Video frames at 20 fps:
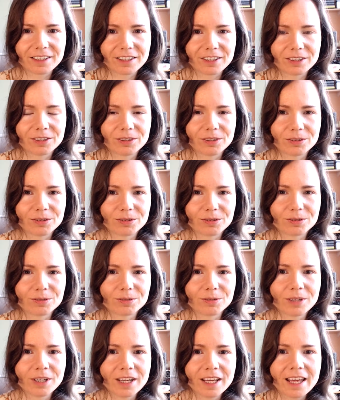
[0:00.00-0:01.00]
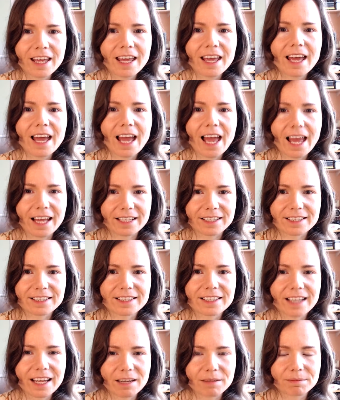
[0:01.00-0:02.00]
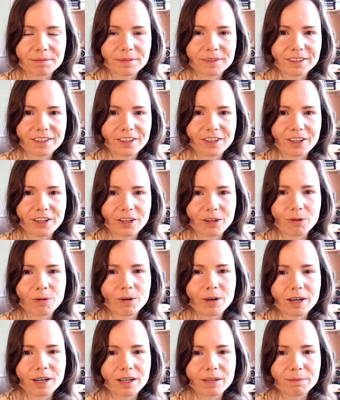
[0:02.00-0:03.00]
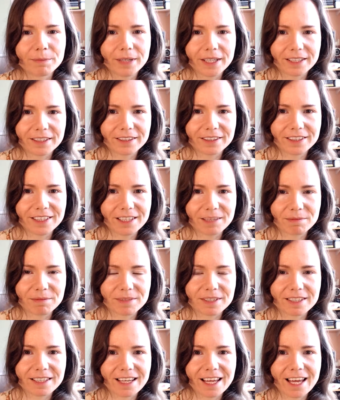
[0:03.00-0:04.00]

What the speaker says: to accept your big dreams.